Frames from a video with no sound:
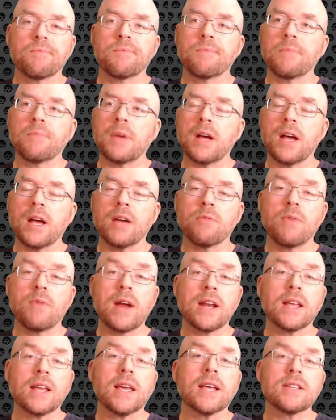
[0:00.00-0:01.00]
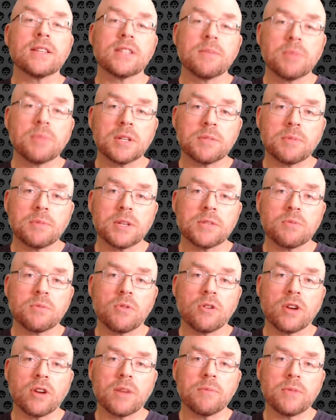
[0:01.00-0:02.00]
by writing a C++
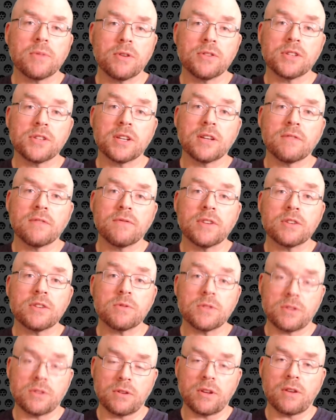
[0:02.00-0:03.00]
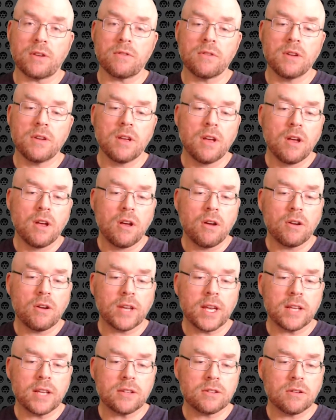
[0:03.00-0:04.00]
program using Visual Studio.
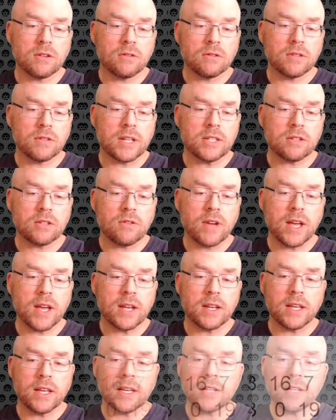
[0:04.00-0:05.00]
Okay, so let's go ahead and get